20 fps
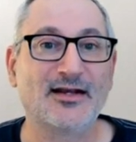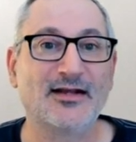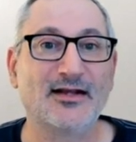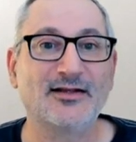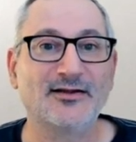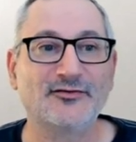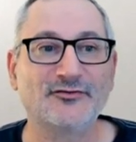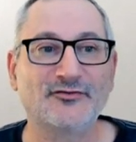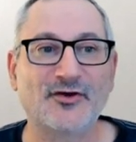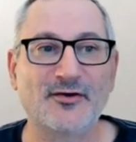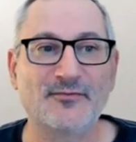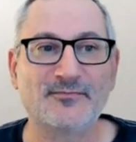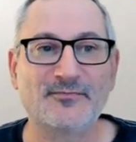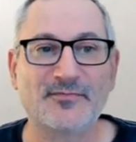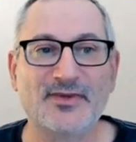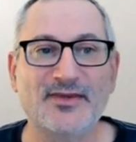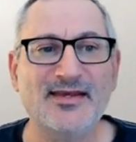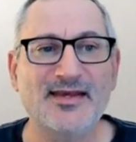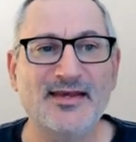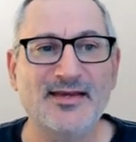So you
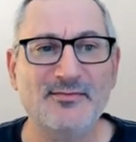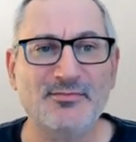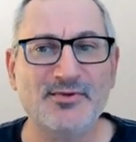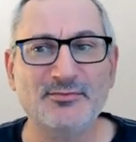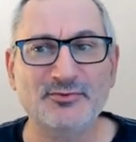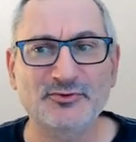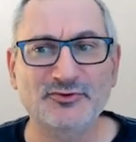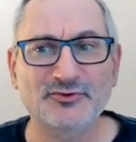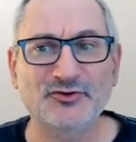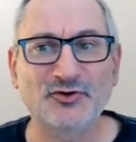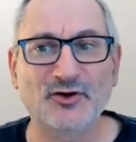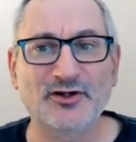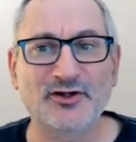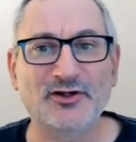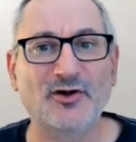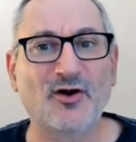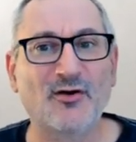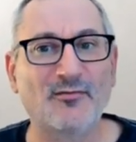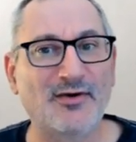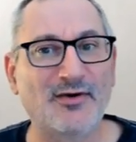hear people talk a lot
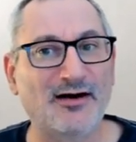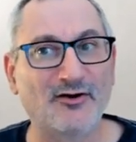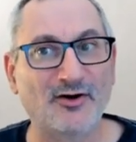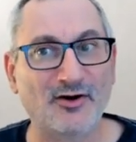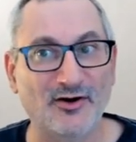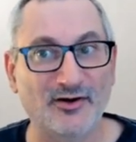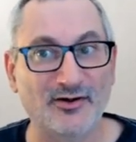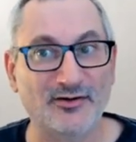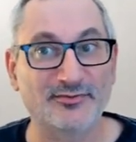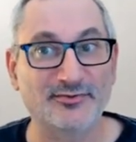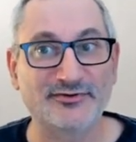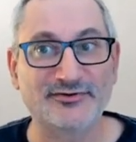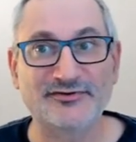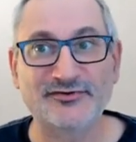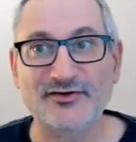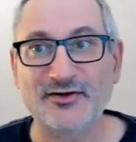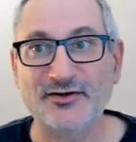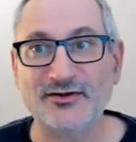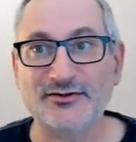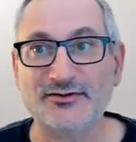about hybrid
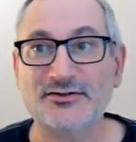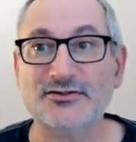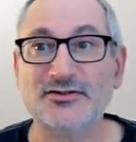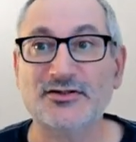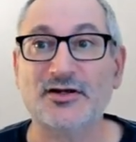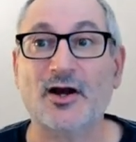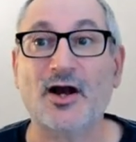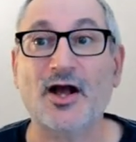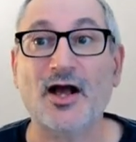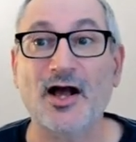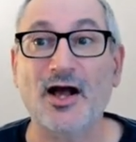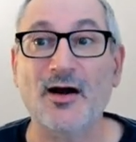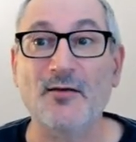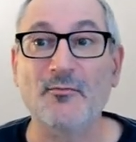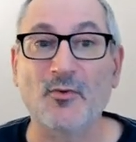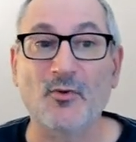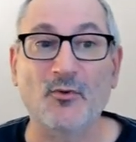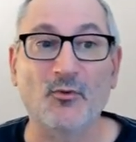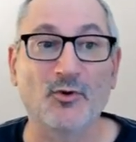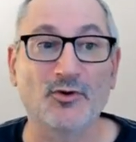search.
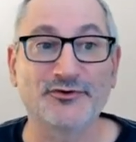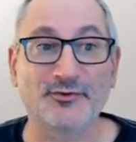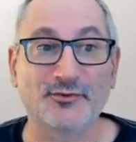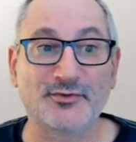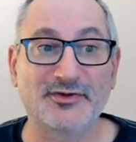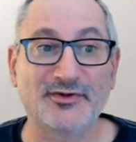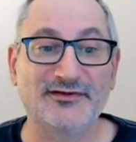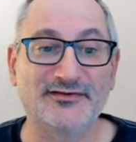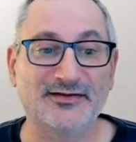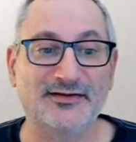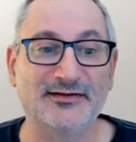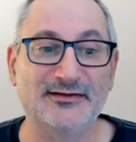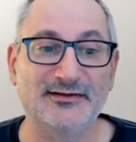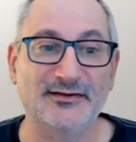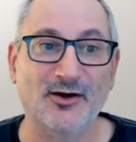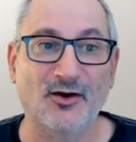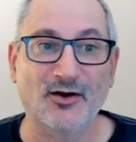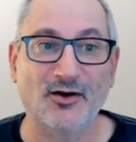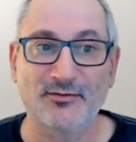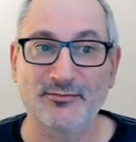What do we see
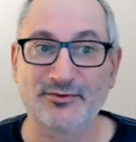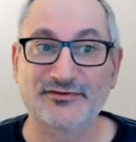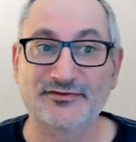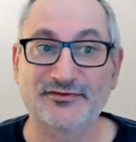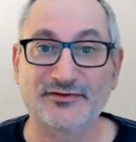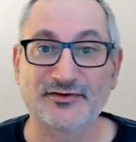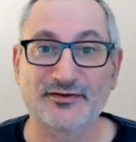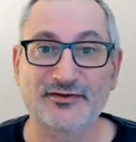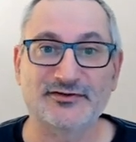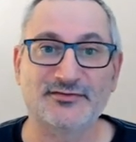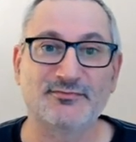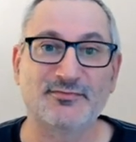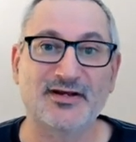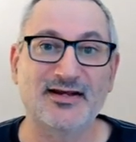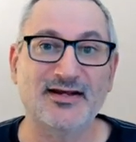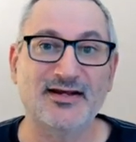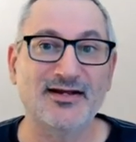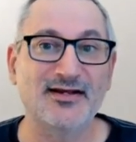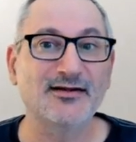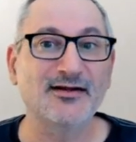hybrid search
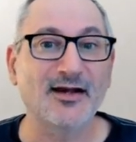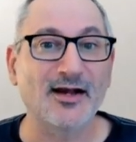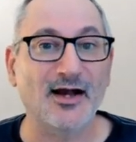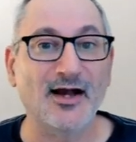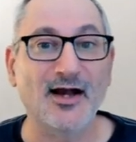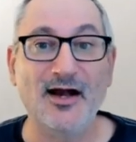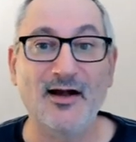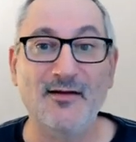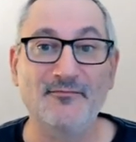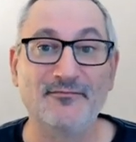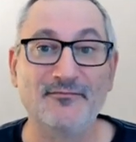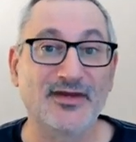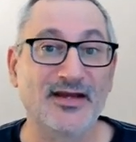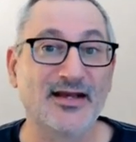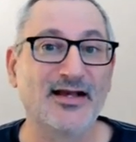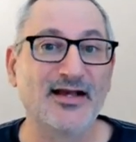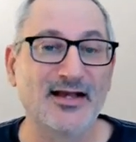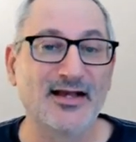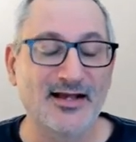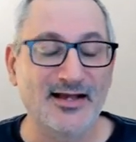being?
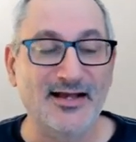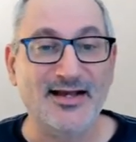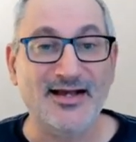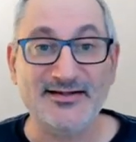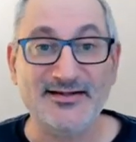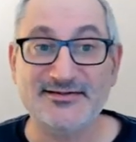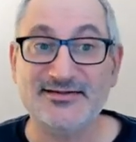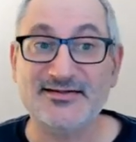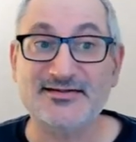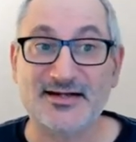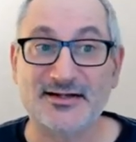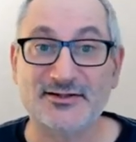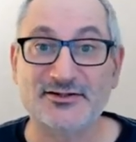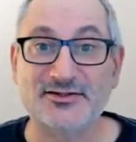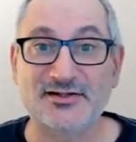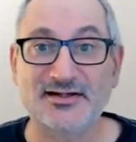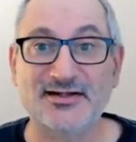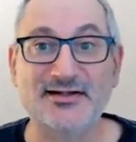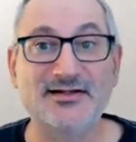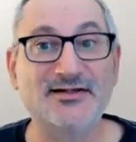It's
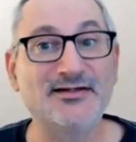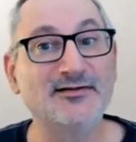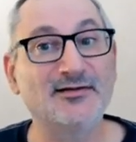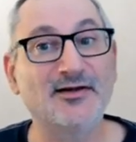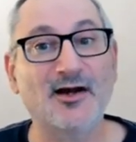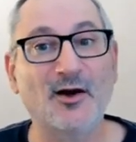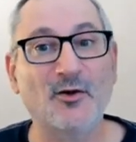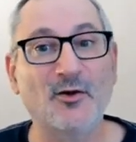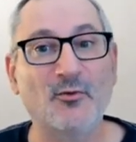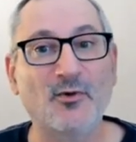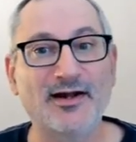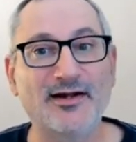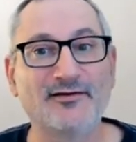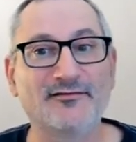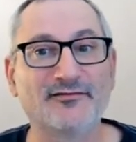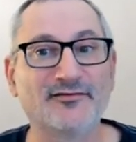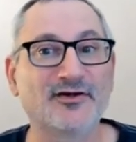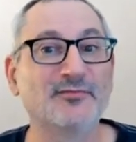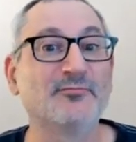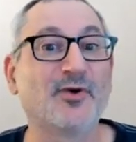essentially a way of
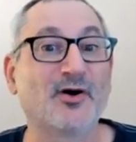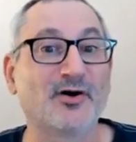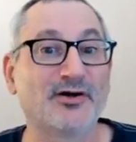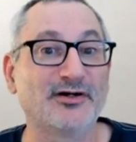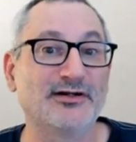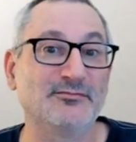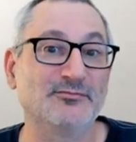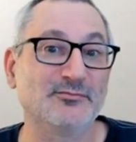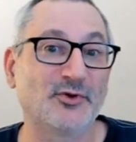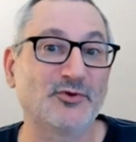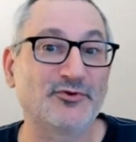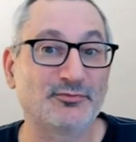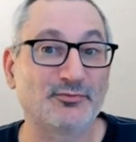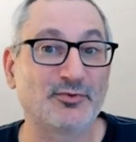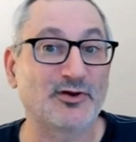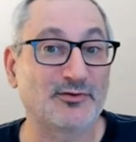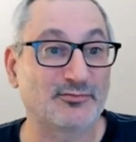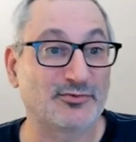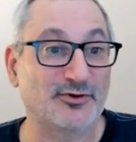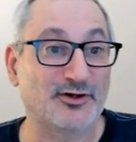combining multiple
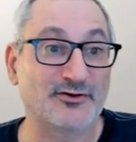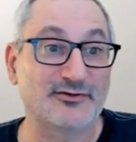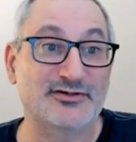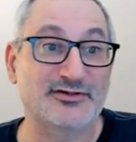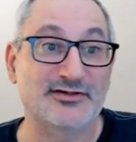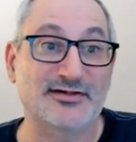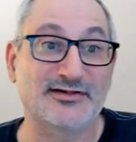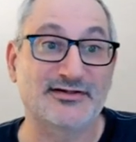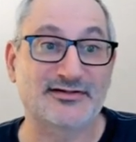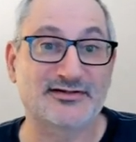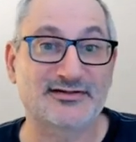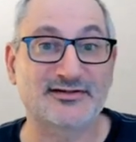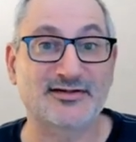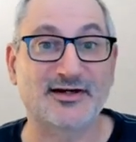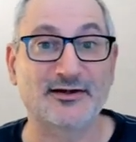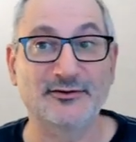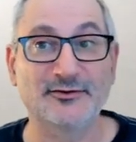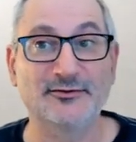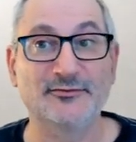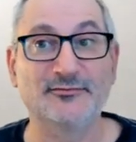approaches.
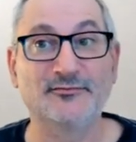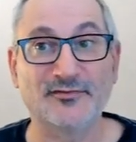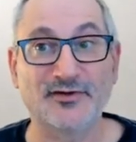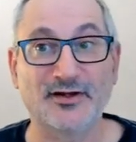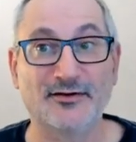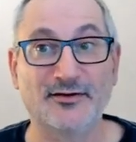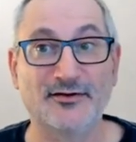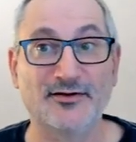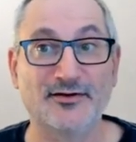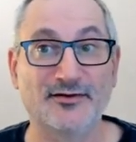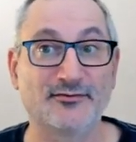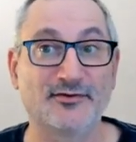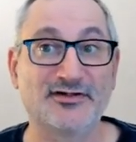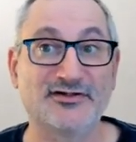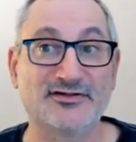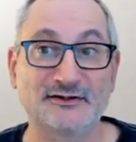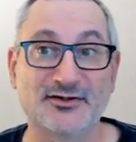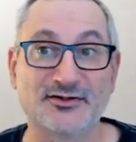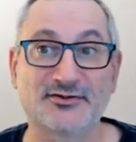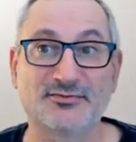So the three
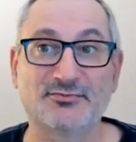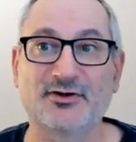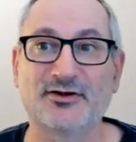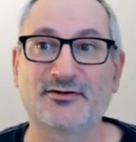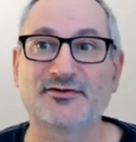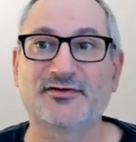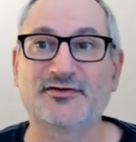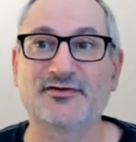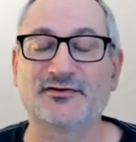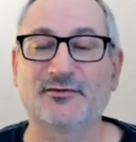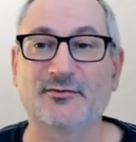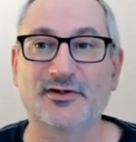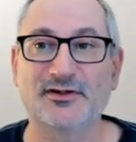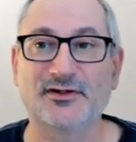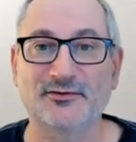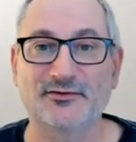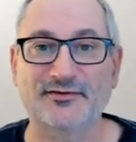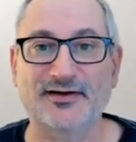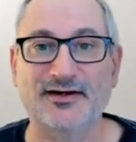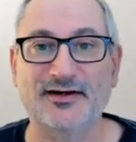search approaches that we
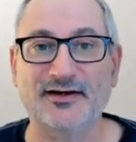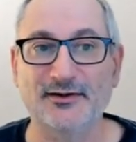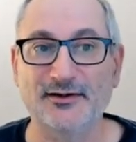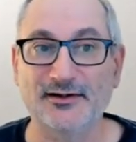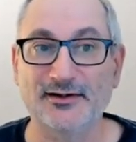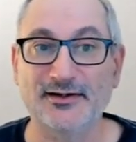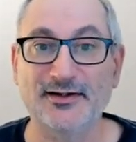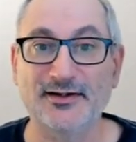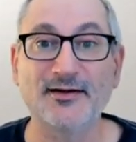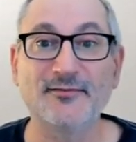looked at earlier,